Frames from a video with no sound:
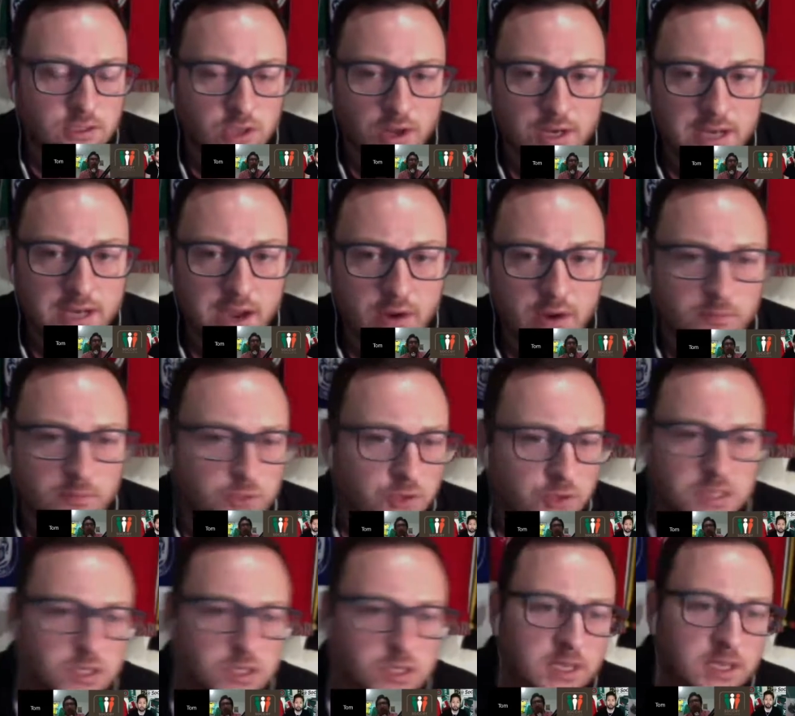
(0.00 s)
I'm sure
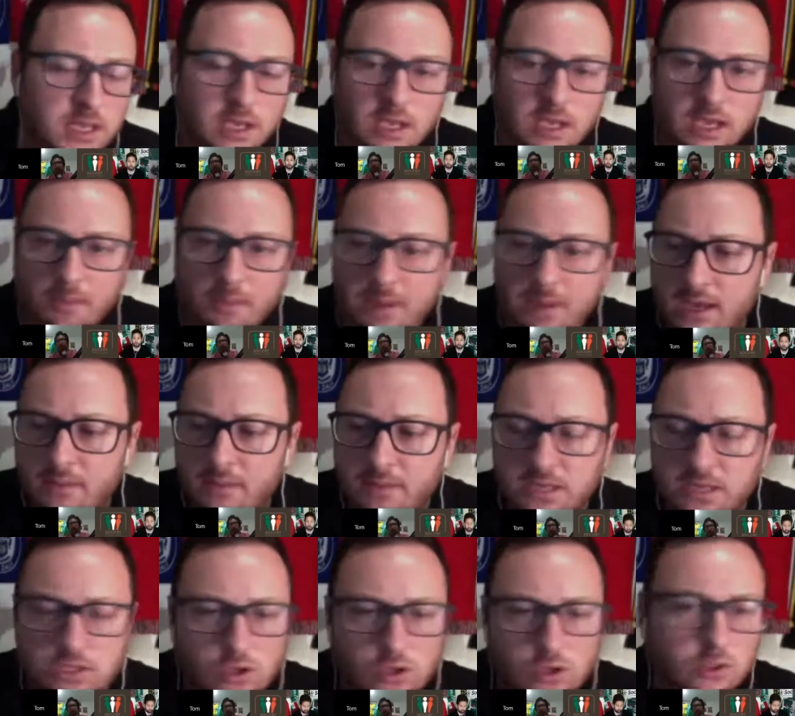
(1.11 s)
it'll be sold
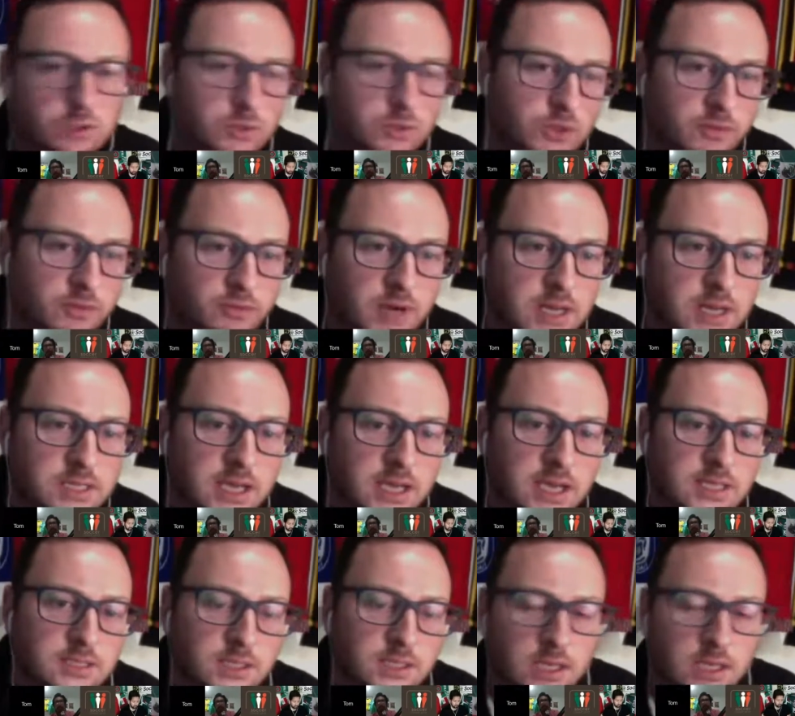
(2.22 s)
to another franchise. And
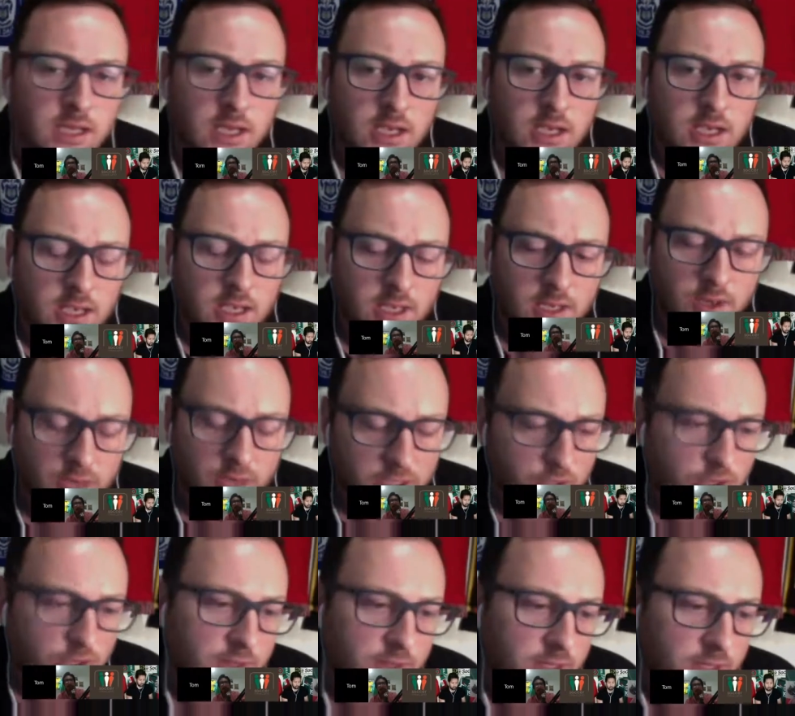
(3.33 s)
you look at
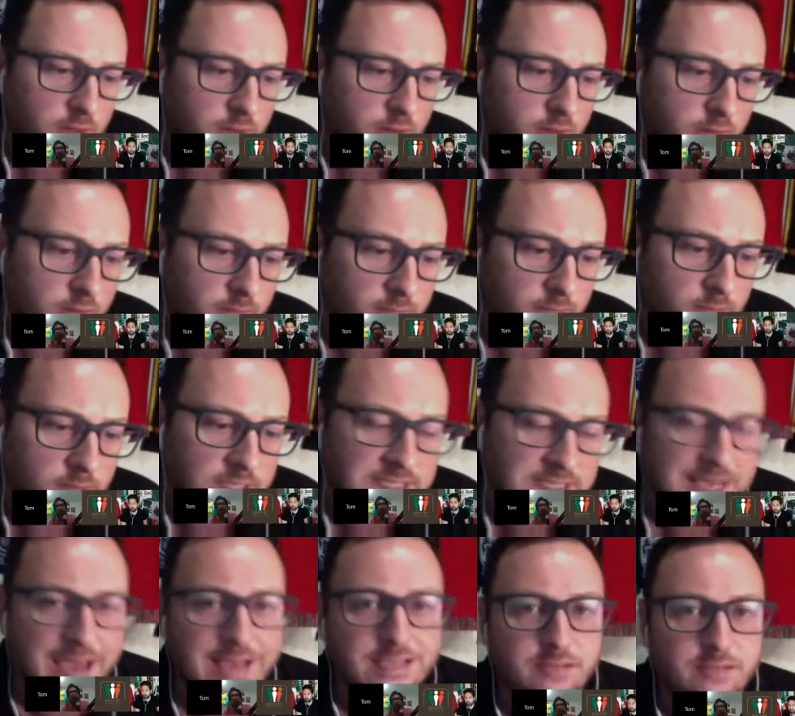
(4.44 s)
the
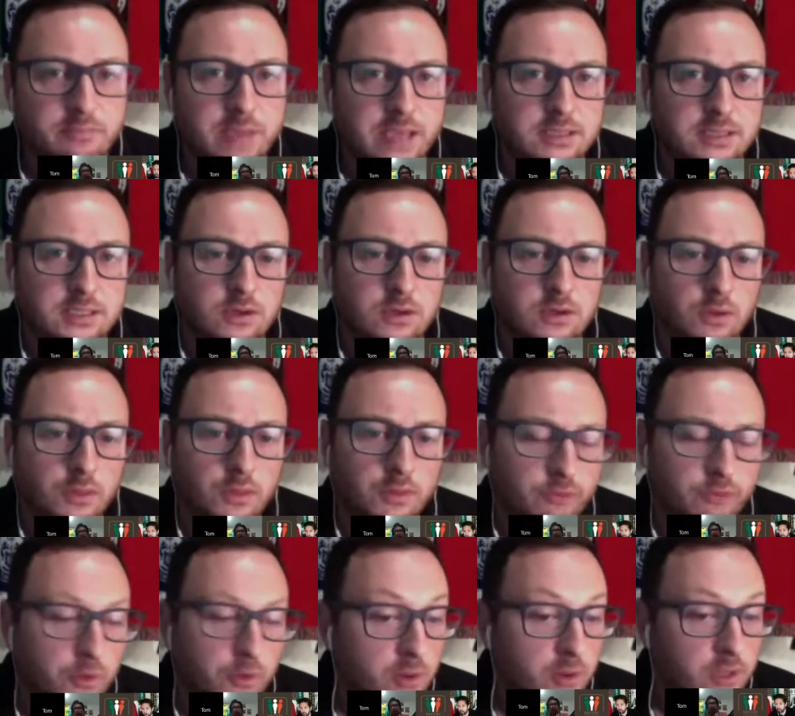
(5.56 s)
size of Mexico and the
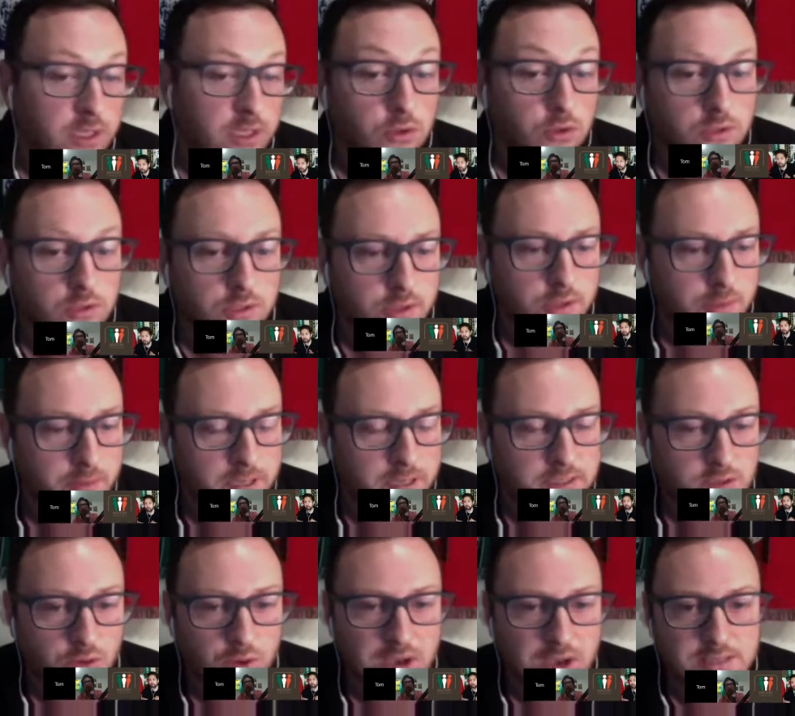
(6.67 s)
footballing culture that Mexico
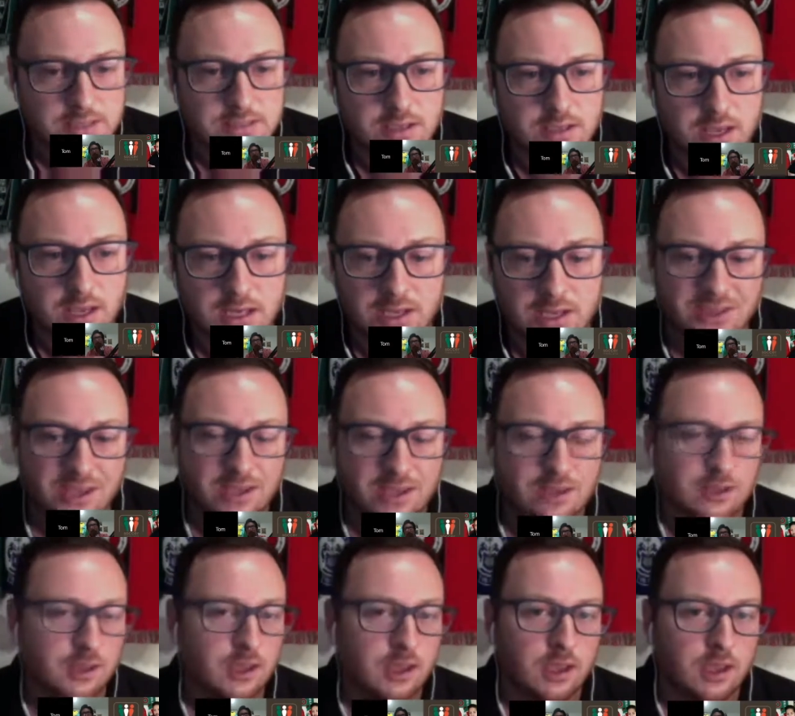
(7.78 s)
has, and you think,
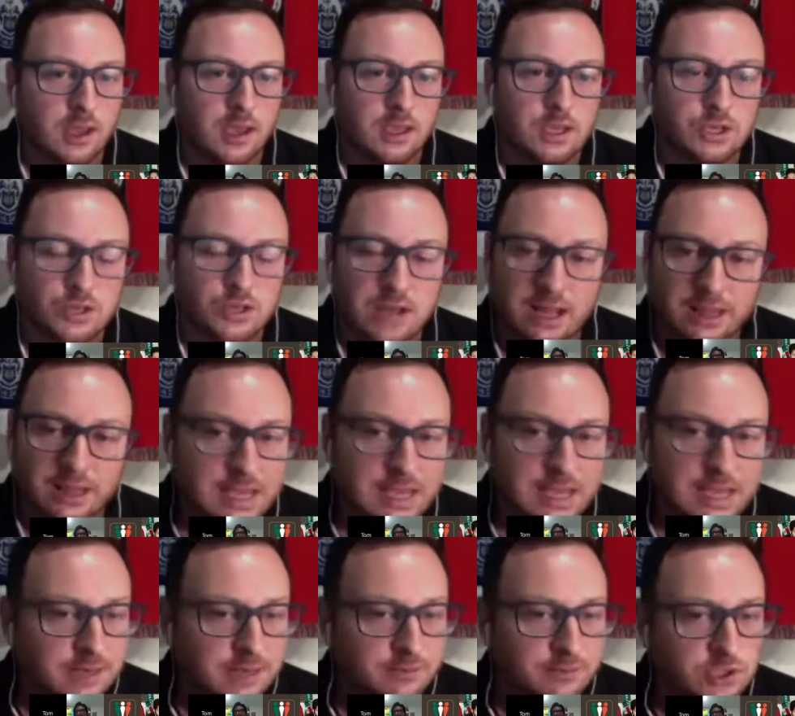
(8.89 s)
you should at least
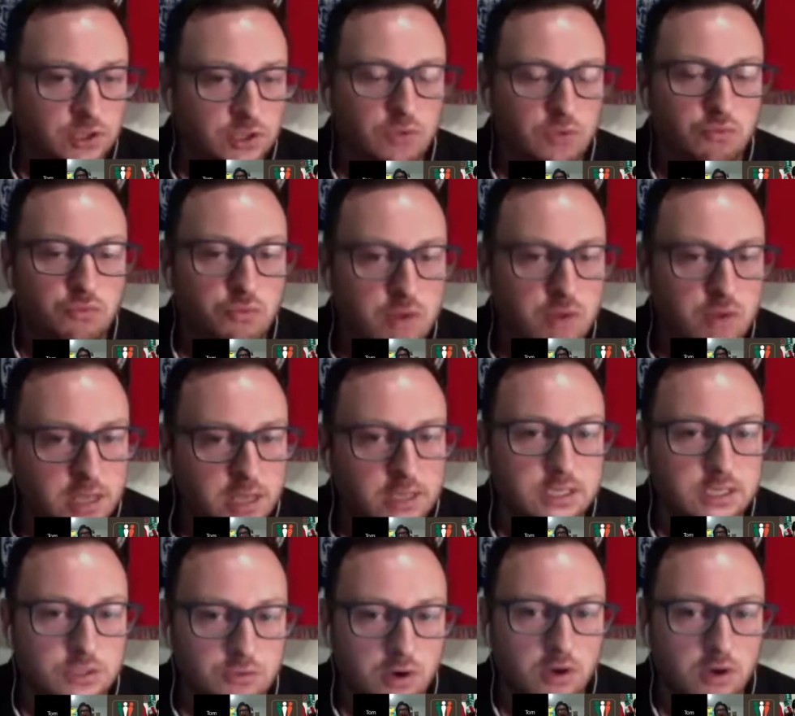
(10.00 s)
have 2 really
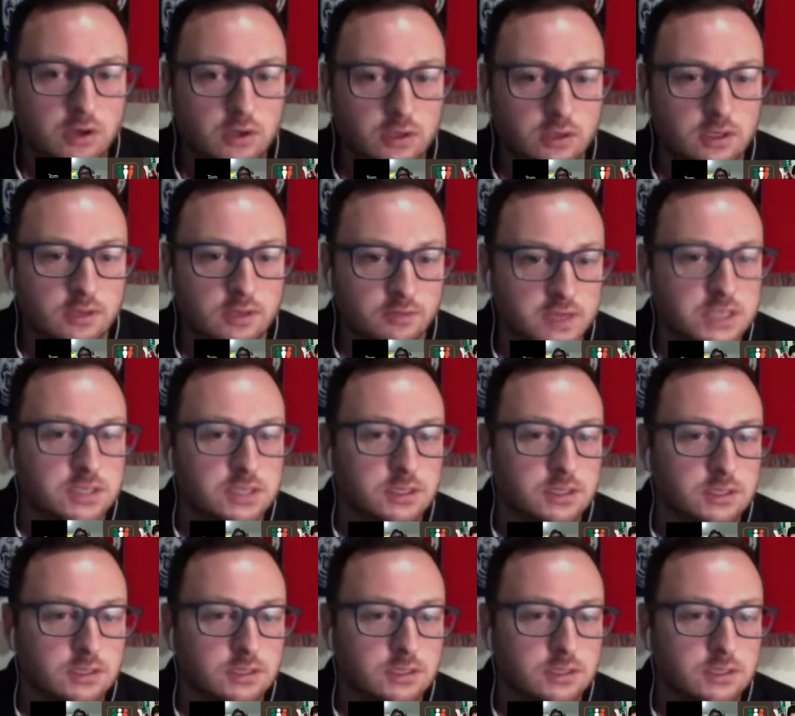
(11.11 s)
strong divisions.